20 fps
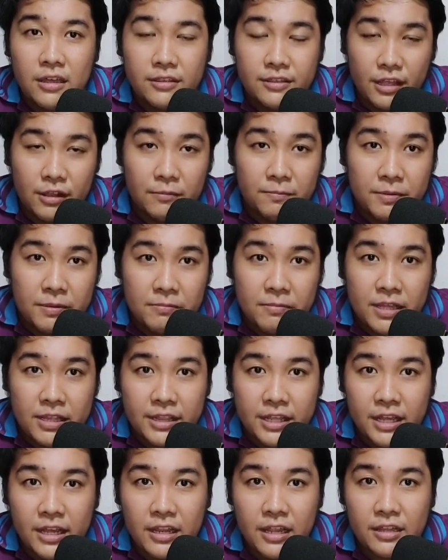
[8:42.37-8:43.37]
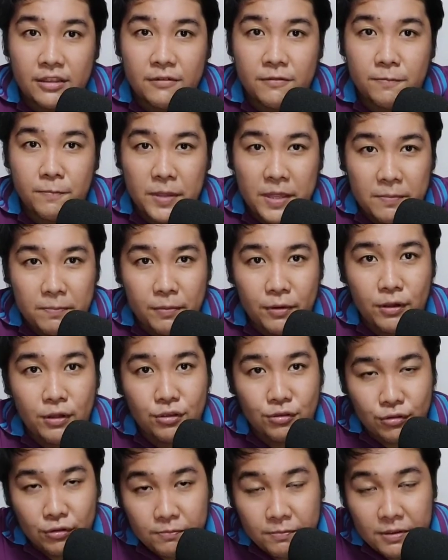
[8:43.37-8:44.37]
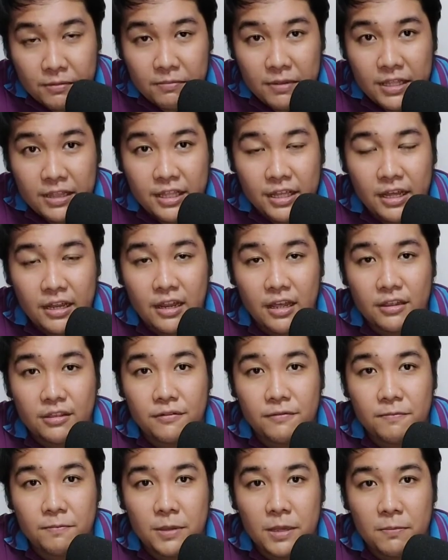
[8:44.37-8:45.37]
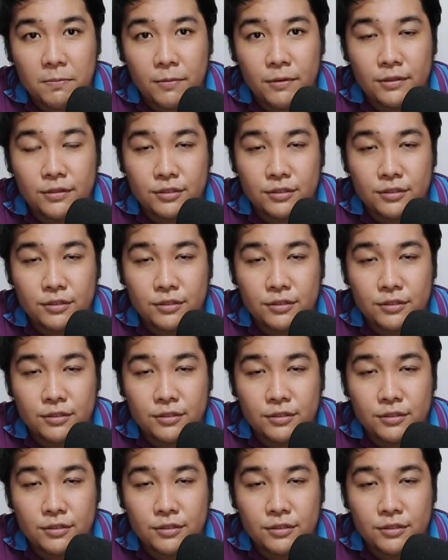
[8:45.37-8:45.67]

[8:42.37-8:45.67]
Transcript: They'll be meeting a lot of people, you'll be meeting a lot of people.